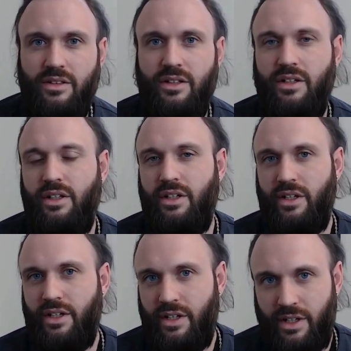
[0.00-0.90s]
Wayfair,
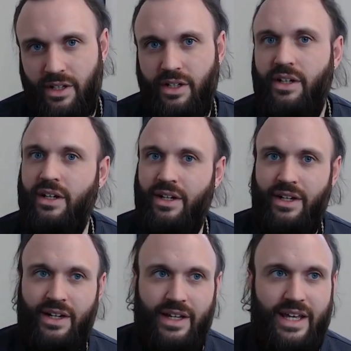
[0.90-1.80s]
depending on whatever it is you
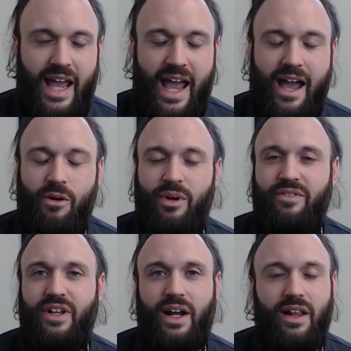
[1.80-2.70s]
got? Yeah,
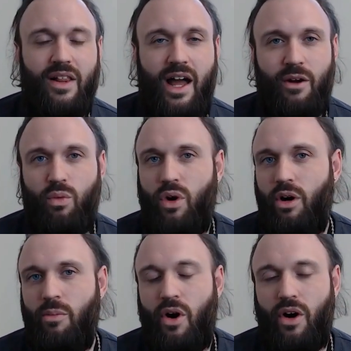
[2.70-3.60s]
we've done a lot of
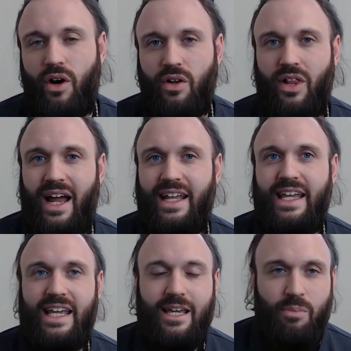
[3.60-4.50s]
Walmart, a
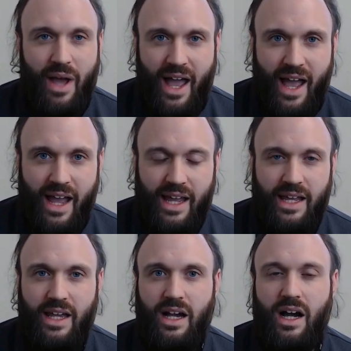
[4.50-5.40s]
lot of
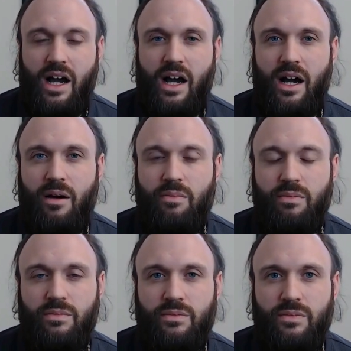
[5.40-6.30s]
eBay.
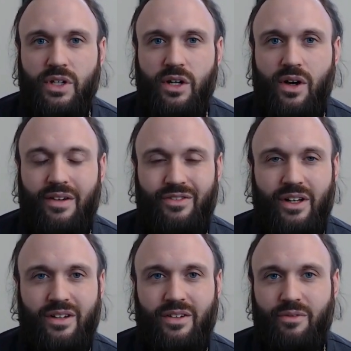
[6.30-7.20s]
Um, you know,
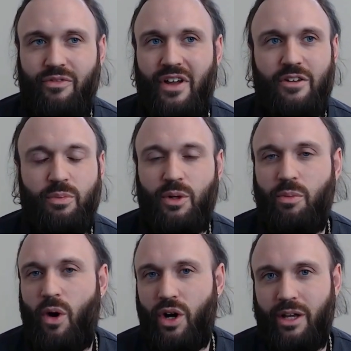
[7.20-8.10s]
I've done some
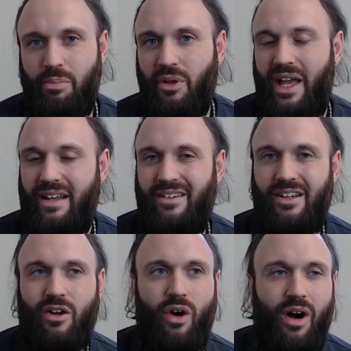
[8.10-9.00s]
Facebook
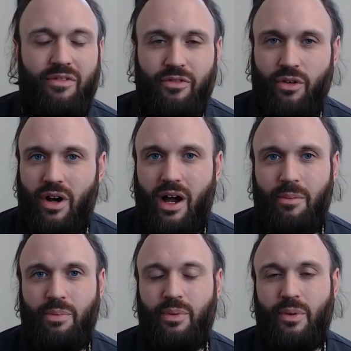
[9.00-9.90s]
Marketplace and
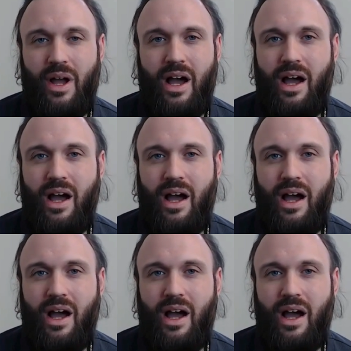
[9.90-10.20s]
OfferUp.